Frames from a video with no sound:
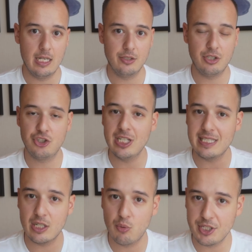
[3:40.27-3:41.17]
So it's
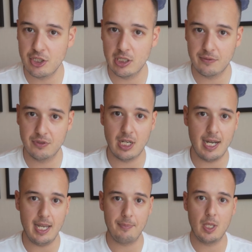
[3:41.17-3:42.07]
just a question of
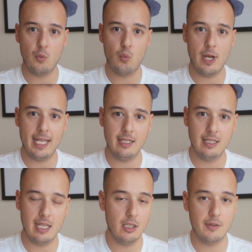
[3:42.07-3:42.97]
time
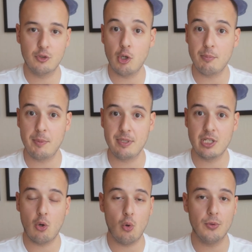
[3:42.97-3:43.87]
when a lot of dropshippers
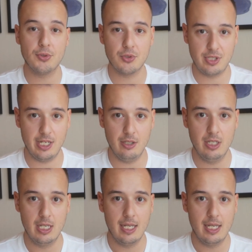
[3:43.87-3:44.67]
are also there,